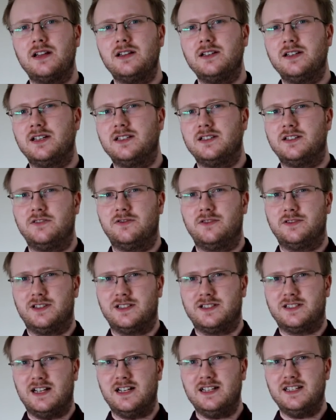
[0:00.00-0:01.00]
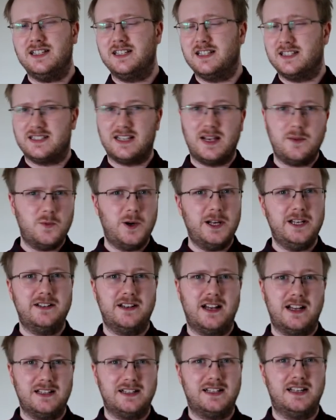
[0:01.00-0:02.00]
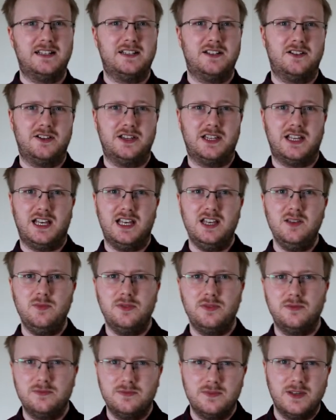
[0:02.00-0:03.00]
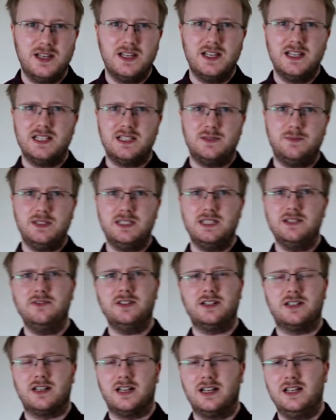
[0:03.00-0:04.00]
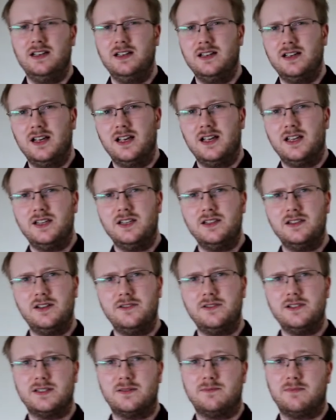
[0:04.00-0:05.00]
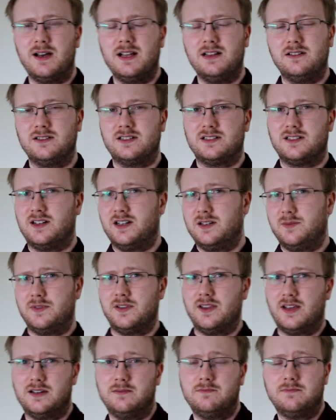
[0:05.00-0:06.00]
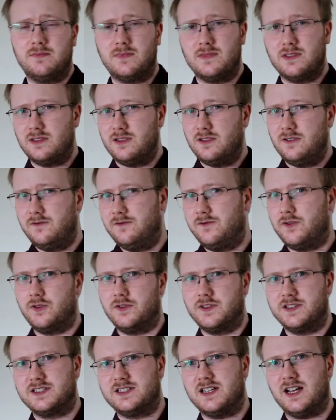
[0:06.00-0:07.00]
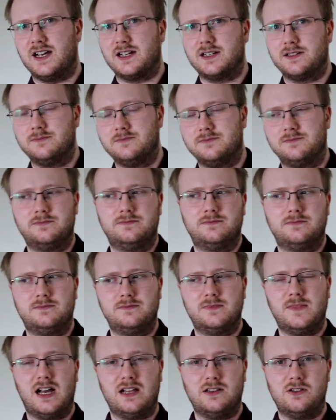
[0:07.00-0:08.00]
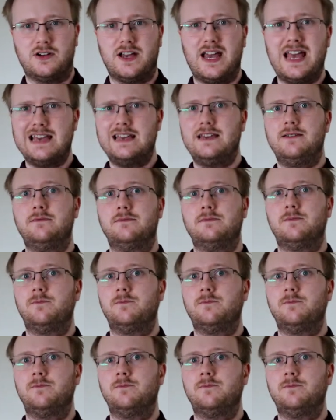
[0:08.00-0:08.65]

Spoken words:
allocate stuff on the stack in the same way you'd allocate it on the heap? Specifically, there is a malloc type thing for the stack, alloc A,